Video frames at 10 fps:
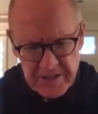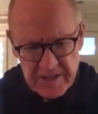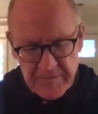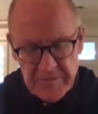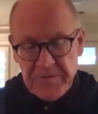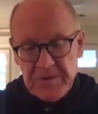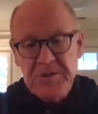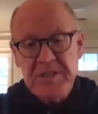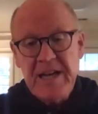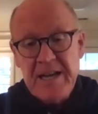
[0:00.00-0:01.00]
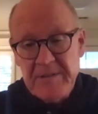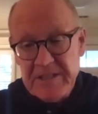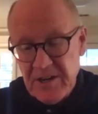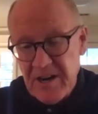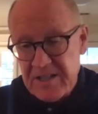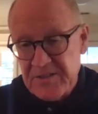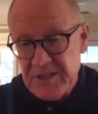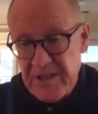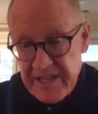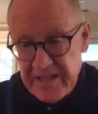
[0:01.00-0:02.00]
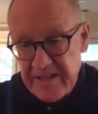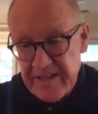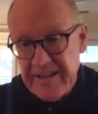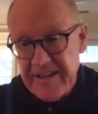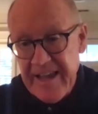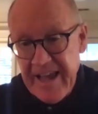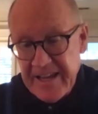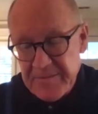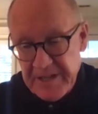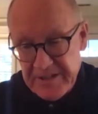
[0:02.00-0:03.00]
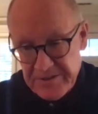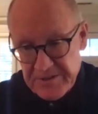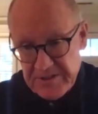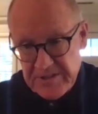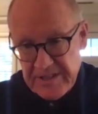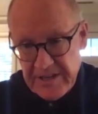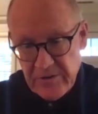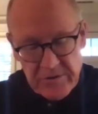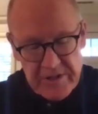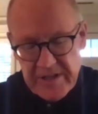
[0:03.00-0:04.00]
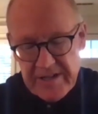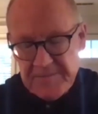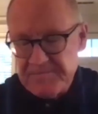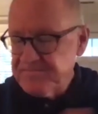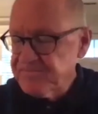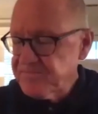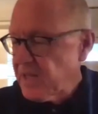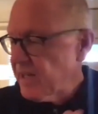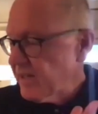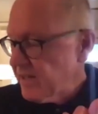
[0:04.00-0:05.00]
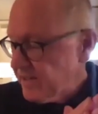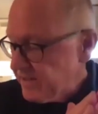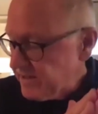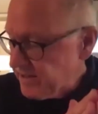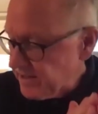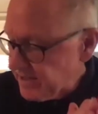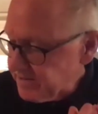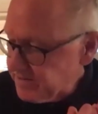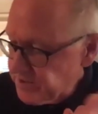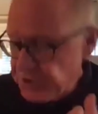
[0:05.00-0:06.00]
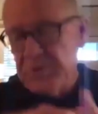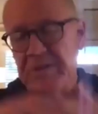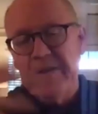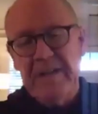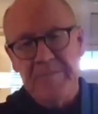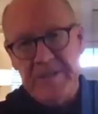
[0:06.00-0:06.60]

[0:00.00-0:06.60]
I mean, the first time I talked to the animators there, or the visual development